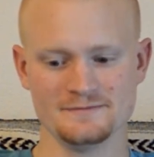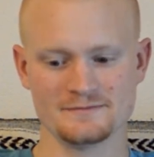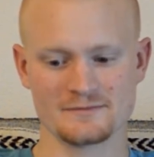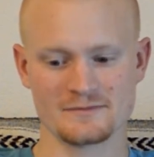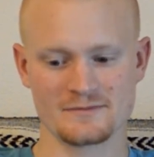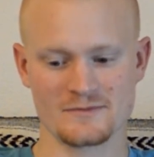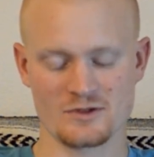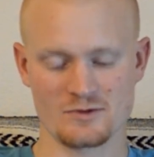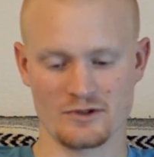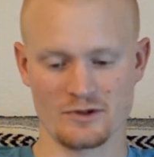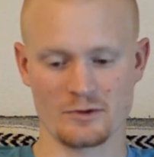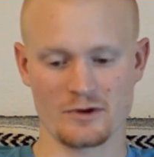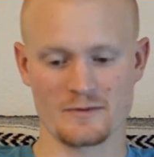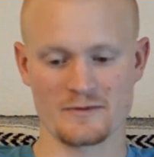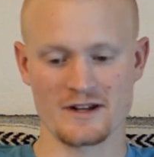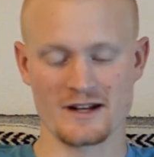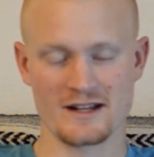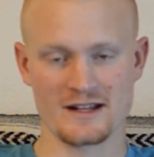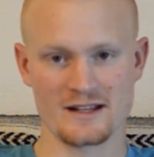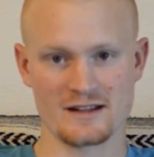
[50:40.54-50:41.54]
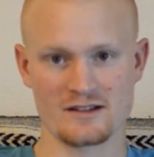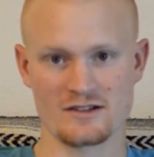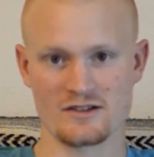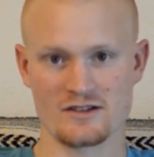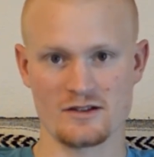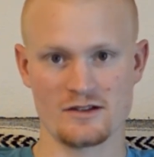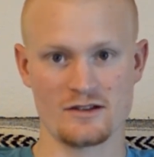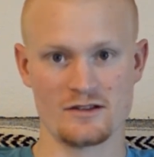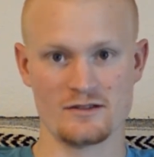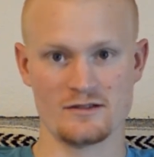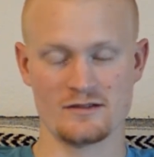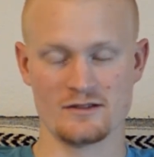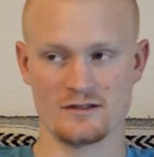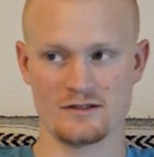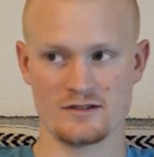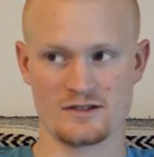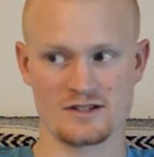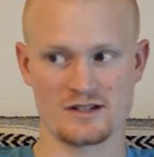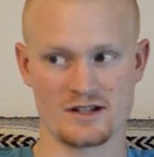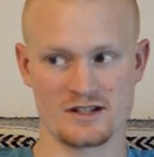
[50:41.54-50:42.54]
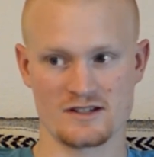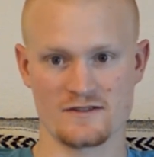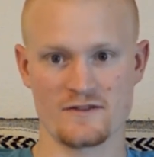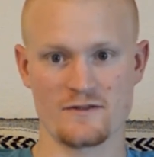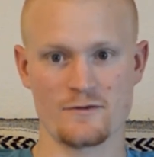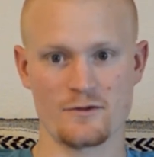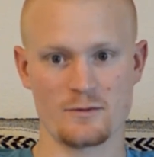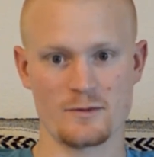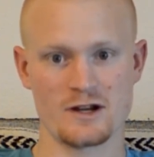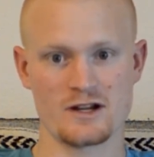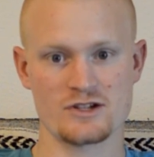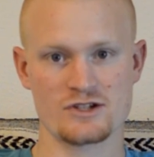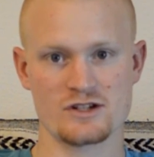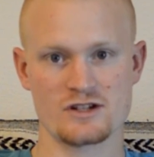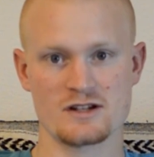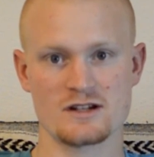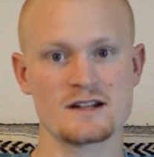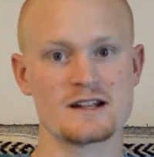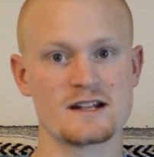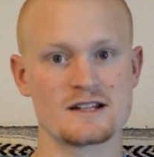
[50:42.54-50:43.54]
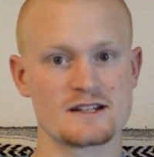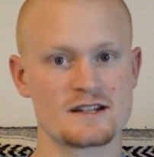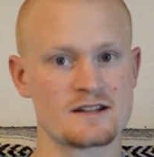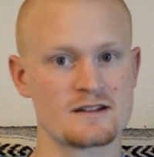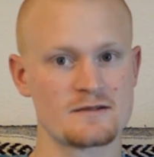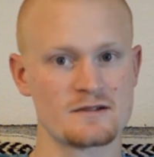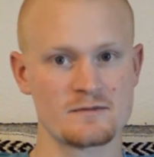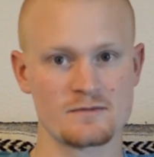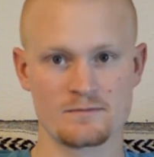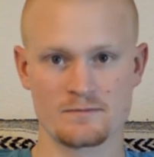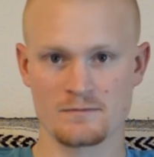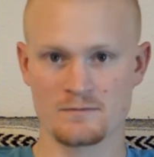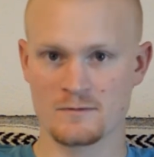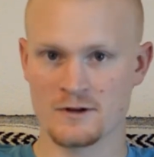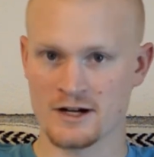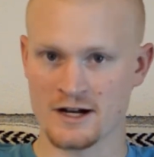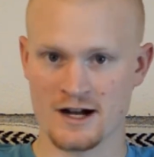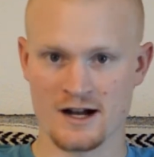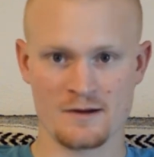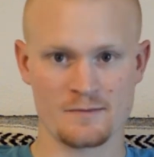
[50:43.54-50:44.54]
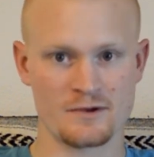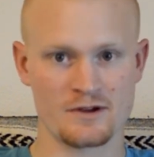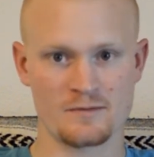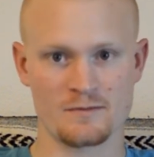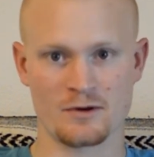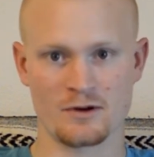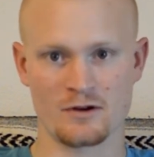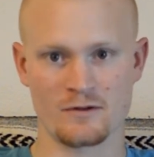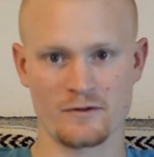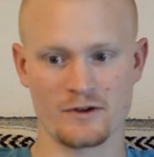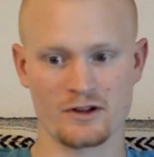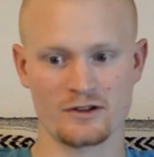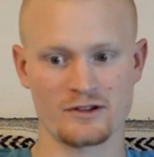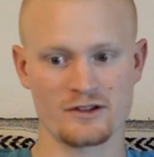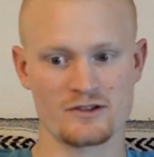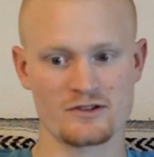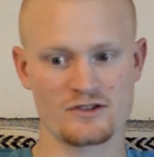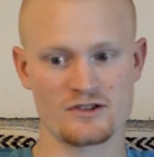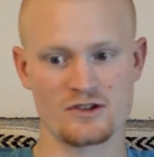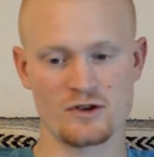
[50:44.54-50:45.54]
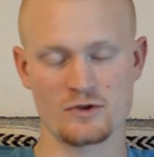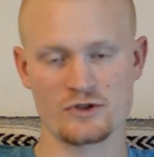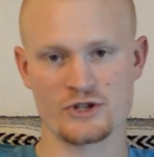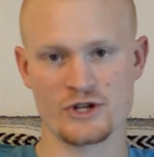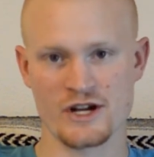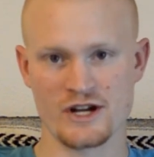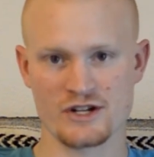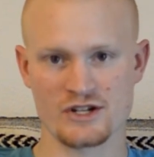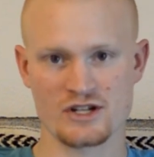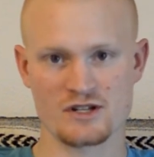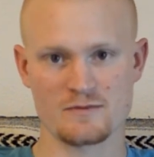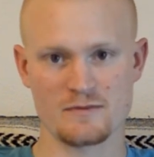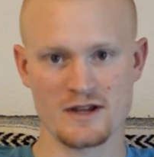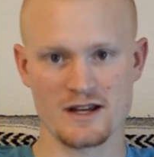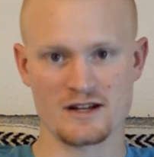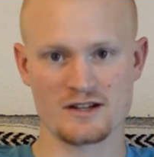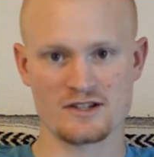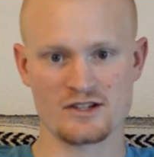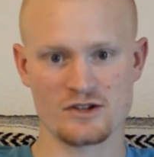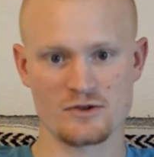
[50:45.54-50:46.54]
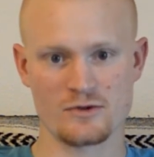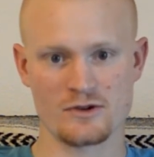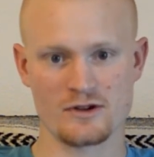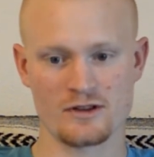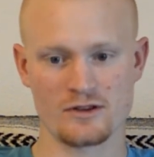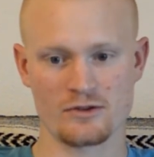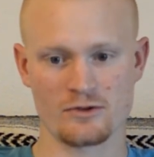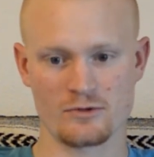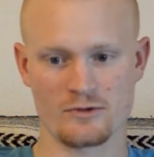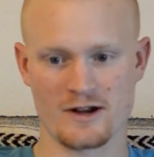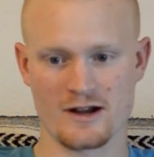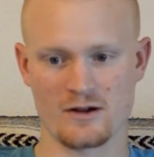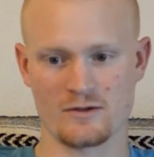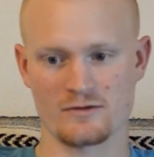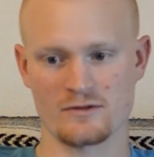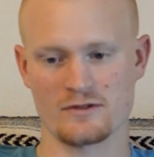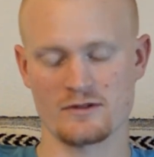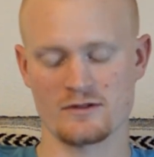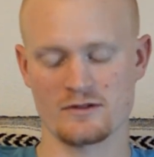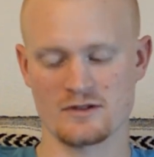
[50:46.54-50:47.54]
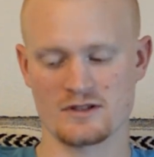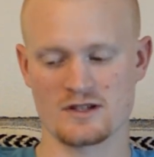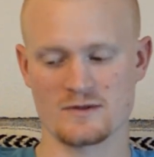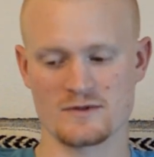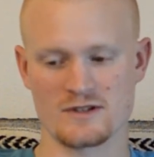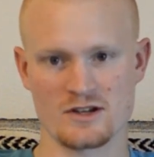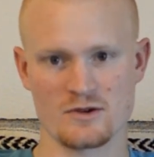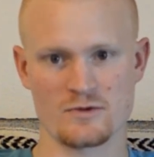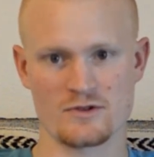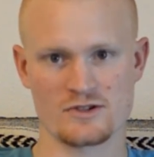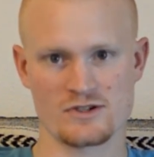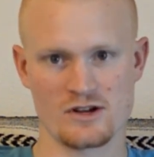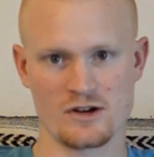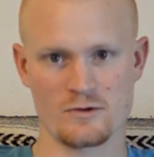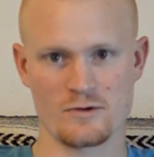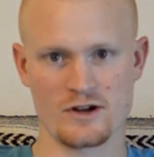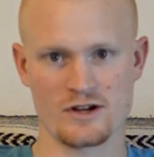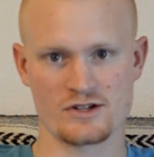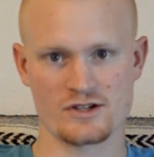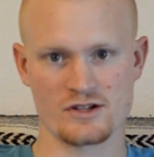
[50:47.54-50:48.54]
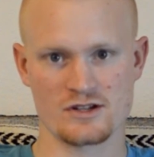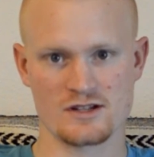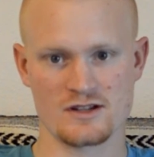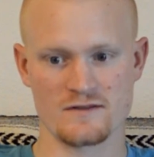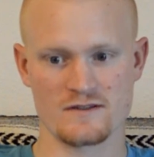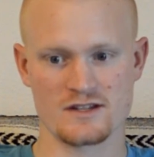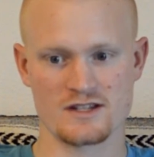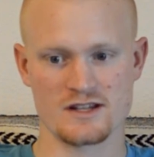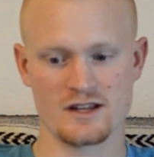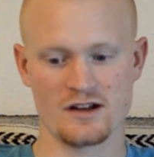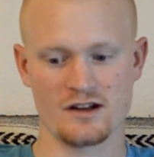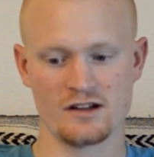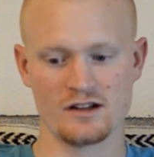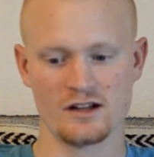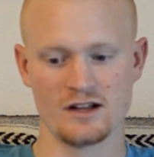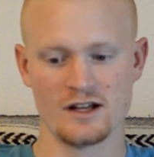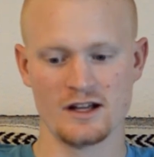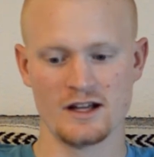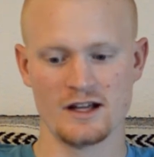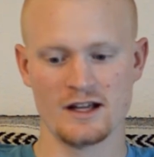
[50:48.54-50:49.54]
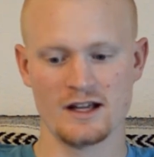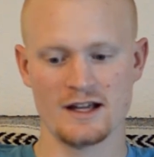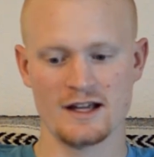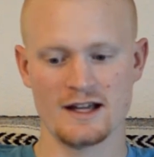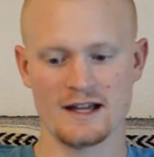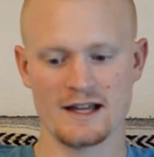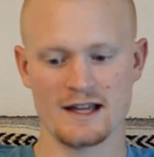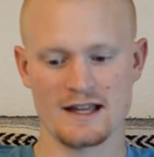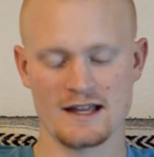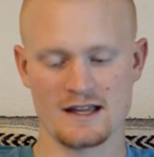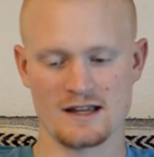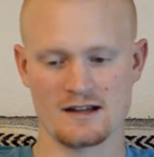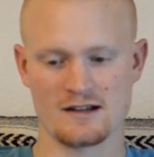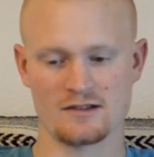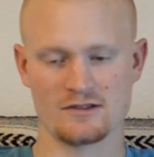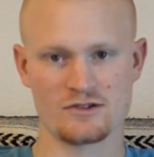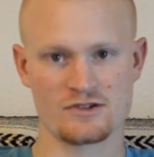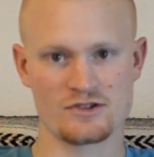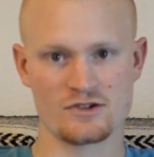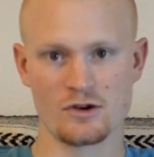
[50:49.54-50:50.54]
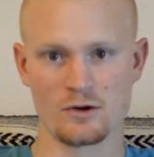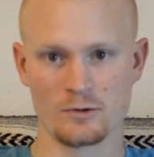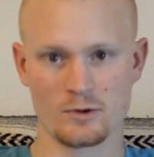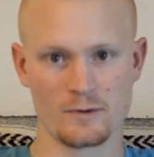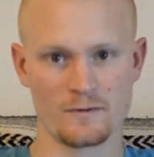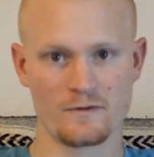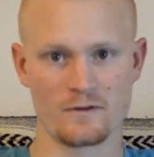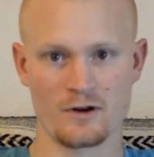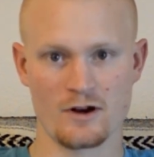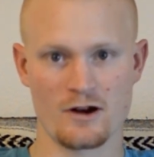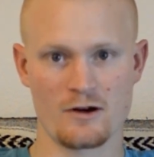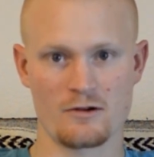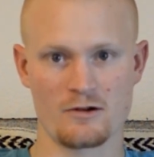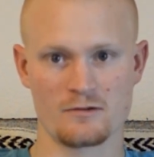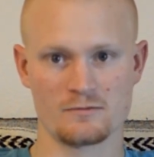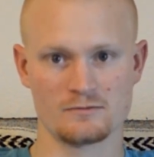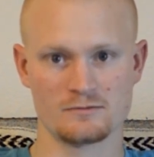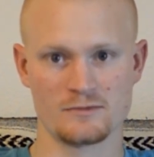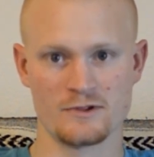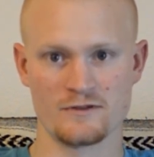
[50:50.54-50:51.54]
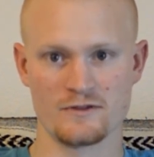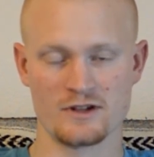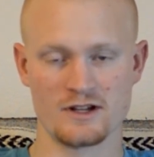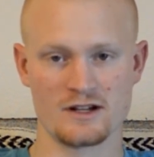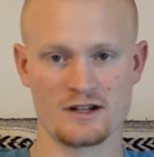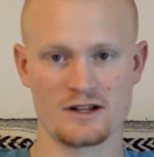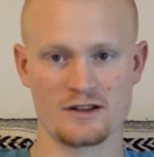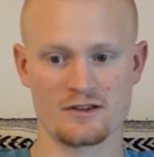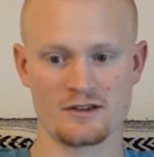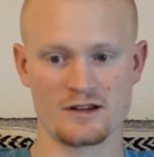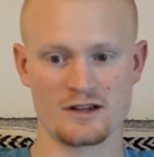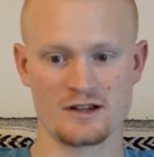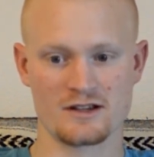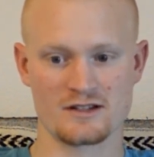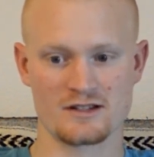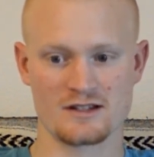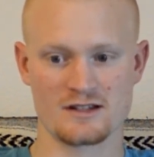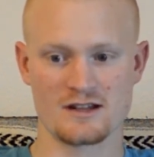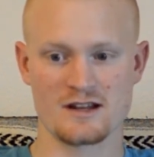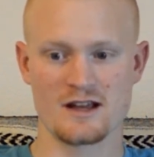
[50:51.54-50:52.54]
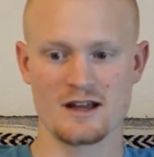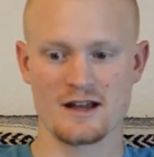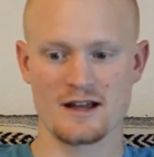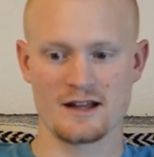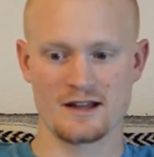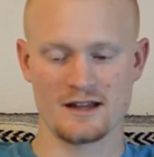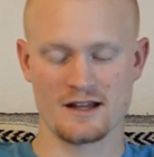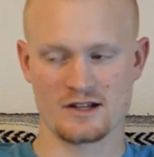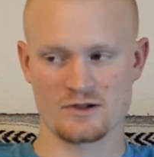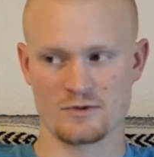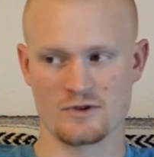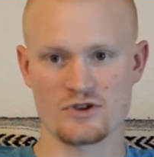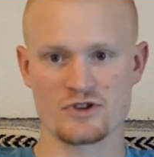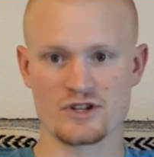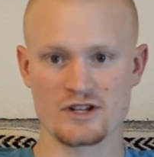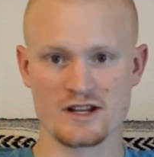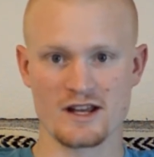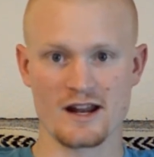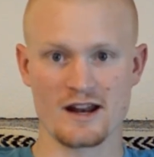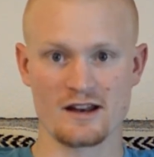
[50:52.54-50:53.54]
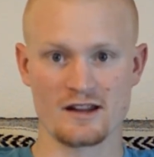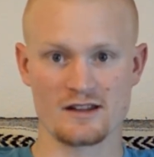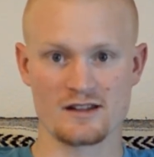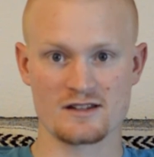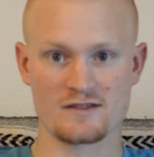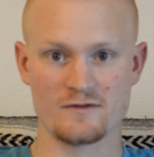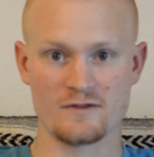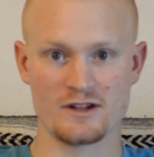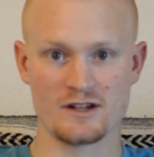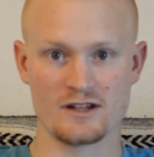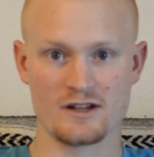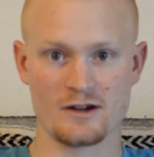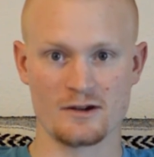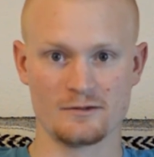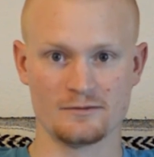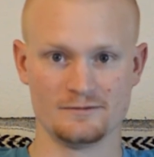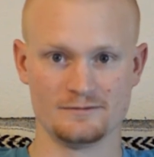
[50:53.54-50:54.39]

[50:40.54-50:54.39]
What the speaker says: That's really what I'm getting at. There's tons of information. It's copied perfectly. There's no changes made to it throughout subsequent generations of a cell, and there's no room for error. If you get nothing else, that's what you should get out of this video.